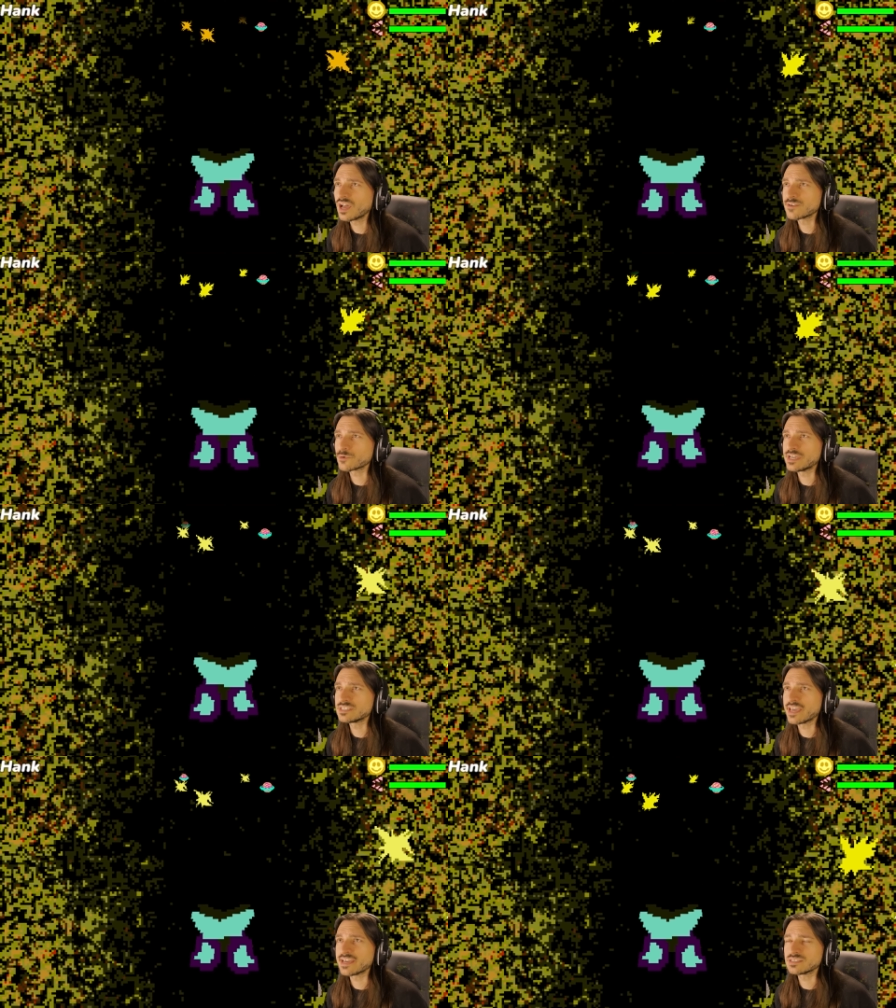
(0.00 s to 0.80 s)
I
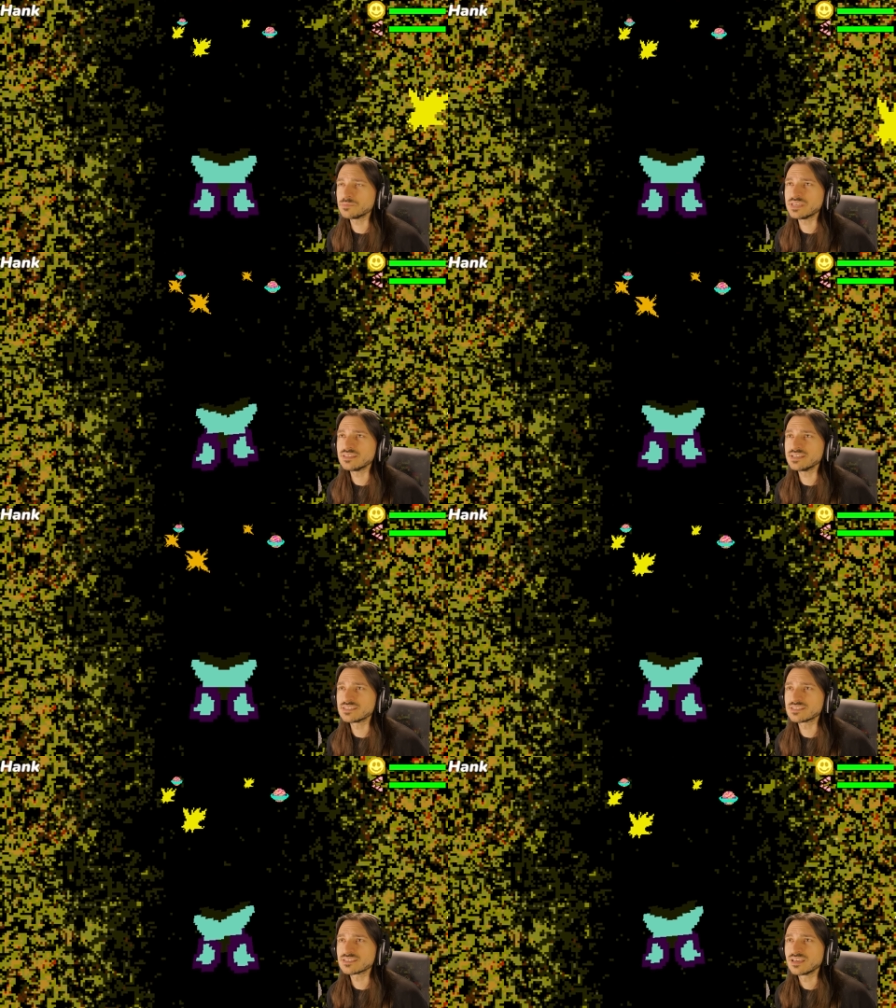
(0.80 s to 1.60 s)
raised Hank to be
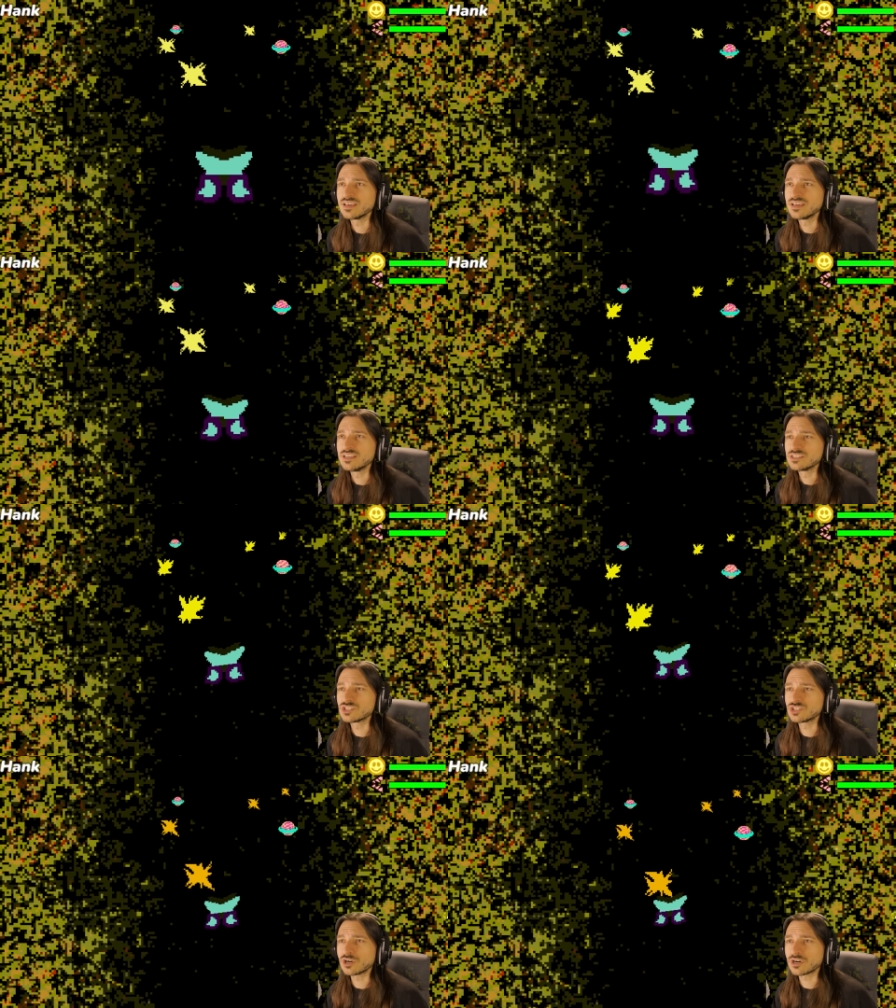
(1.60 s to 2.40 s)
this
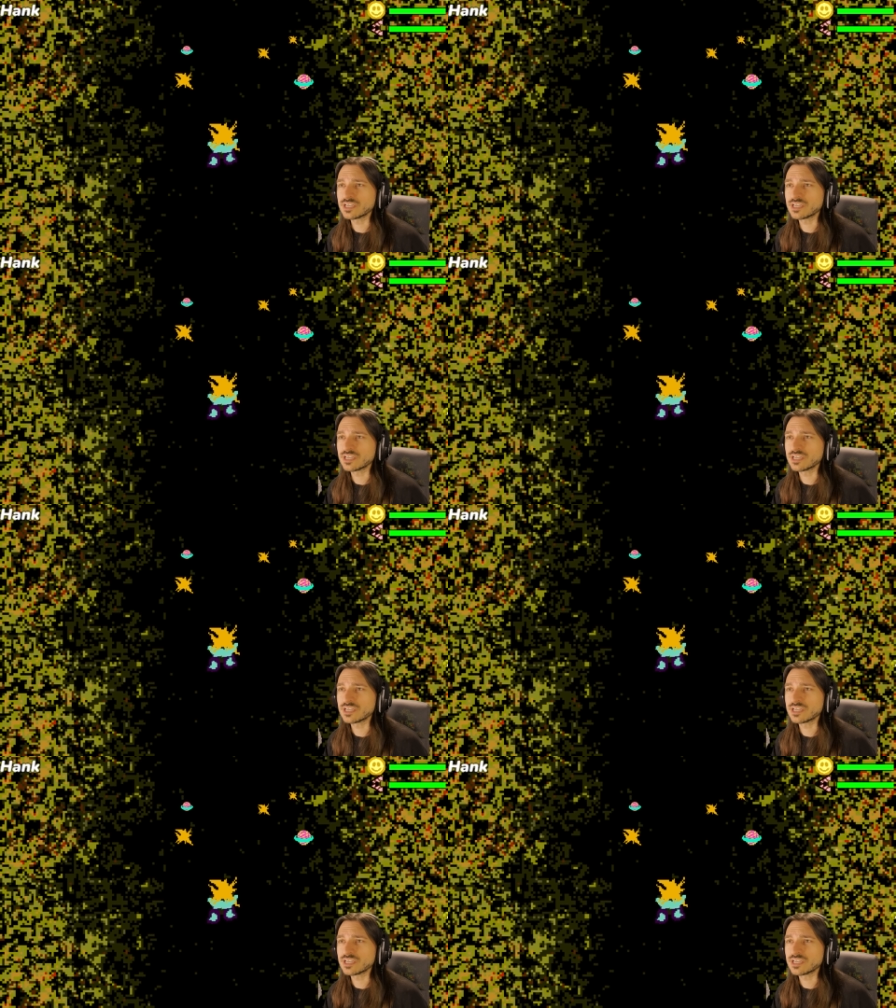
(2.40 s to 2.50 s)
star